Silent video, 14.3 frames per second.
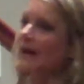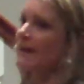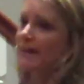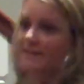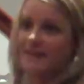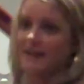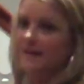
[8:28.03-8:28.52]
rely
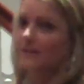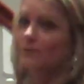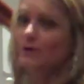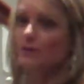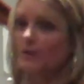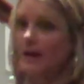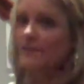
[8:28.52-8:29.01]
on that.
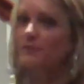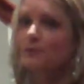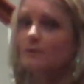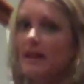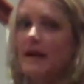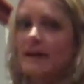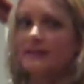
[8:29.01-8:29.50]
What you have
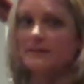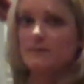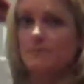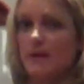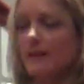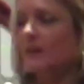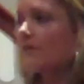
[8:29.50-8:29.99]
to rely on
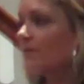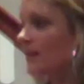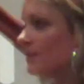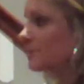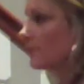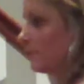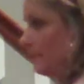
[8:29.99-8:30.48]
is making
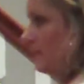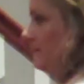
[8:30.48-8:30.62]
friends with